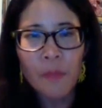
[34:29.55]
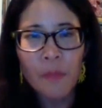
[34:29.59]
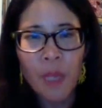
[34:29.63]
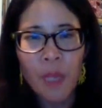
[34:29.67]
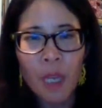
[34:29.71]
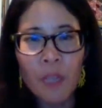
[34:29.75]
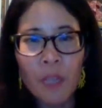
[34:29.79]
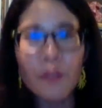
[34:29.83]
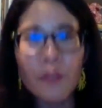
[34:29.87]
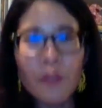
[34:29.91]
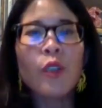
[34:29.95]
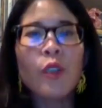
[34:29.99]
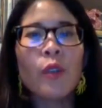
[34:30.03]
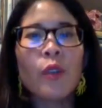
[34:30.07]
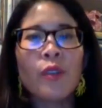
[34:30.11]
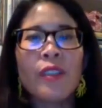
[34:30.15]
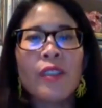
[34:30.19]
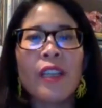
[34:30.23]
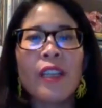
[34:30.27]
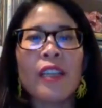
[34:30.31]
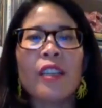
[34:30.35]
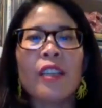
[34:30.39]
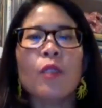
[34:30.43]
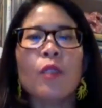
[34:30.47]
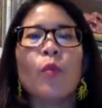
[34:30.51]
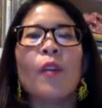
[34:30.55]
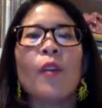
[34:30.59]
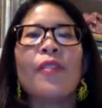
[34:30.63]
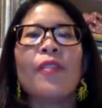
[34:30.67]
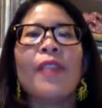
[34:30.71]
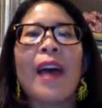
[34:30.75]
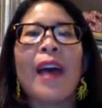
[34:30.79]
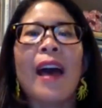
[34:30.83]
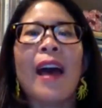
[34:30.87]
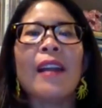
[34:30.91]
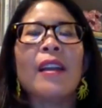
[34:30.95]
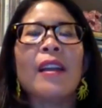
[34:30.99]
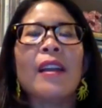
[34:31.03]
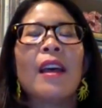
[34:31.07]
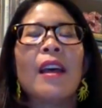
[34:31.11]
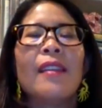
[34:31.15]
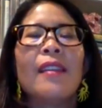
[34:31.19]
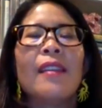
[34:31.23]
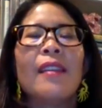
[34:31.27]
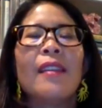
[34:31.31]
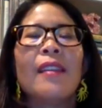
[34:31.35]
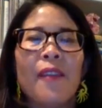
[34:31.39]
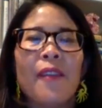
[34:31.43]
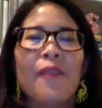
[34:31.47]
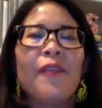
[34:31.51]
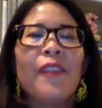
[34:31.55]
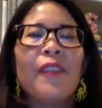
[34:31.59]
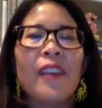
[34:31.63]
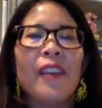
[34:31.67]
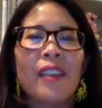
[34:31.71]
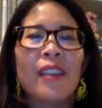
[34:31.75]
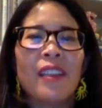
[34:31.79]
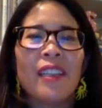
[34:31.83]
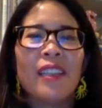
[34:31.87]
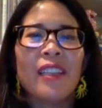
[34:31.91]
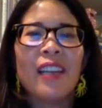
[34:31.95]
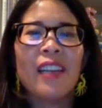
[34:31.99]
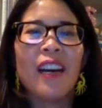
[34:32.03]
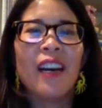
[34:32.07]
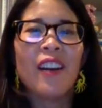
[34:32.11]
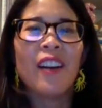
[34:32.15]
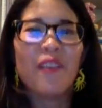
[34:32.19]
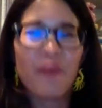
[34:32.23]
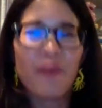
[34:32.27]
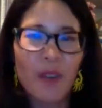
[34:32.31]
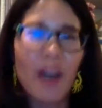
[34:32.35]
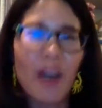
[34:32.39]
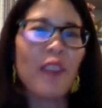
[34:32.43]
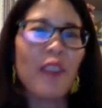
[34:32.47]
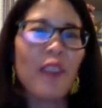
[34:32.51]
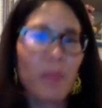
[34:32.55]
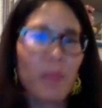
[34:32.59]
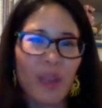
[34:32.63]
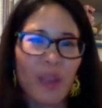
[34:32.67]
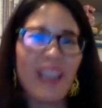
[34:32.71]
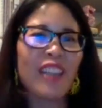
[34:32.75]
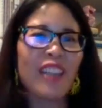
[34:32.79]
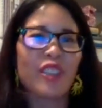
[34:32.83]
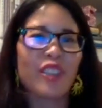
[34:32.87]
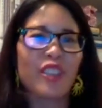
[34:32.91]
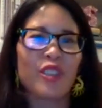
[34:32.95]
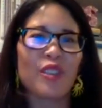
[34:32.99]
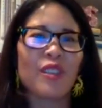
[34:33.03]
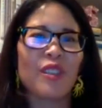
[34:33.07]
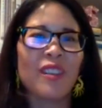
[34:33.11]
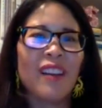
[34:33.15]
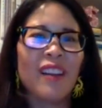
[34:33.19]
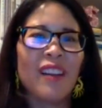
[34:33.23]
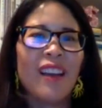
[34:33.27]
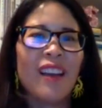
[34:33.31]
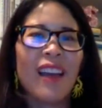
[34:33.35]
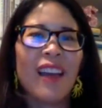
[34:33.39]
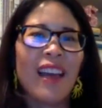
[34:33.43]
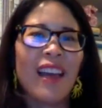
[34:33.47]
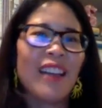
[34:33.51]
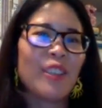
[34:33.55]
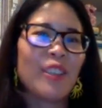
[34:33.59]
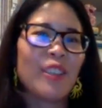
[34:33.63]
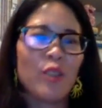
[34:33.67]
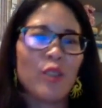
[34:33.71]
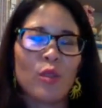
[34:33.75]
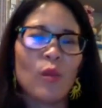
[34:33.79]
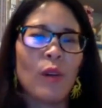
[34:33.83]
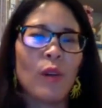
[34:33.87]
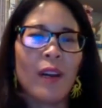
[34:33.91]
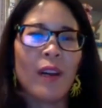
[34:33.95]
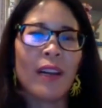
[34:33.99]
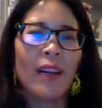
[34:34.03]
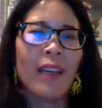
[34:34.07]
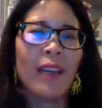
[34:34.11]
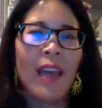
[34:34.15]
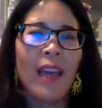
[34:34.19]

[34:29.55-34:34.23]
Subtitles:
associated with that feeling of pleasure and joy.